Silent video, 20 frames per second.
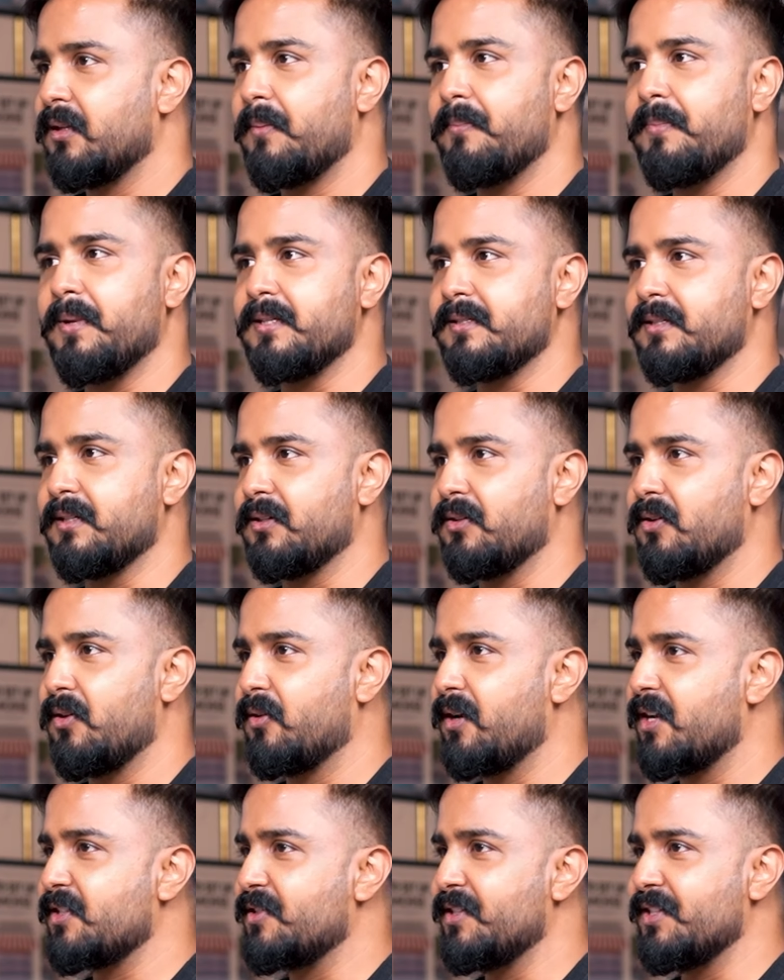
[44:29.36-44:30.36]
Amazing.
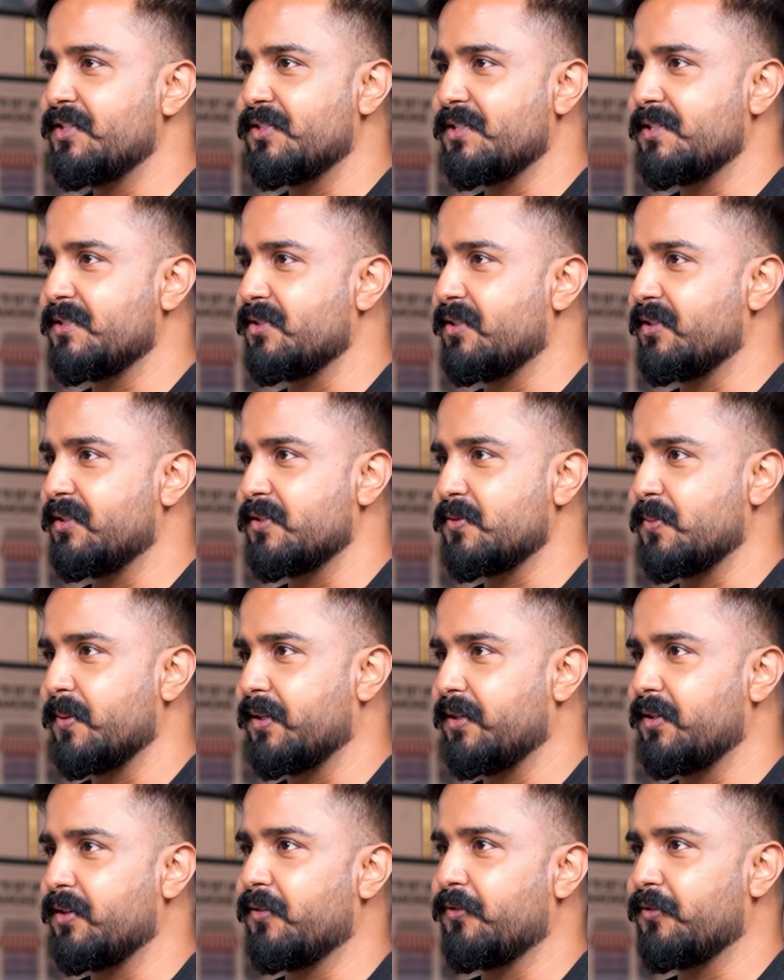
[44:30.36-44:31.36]
Congratulations on this
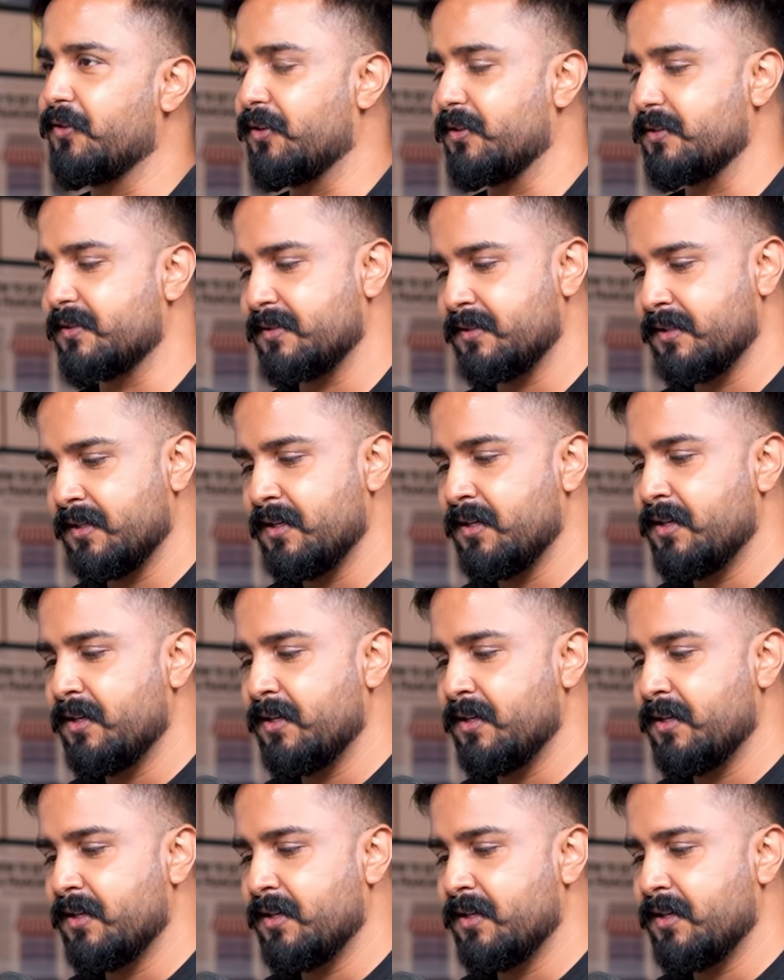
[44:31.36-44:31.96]
victory of yours.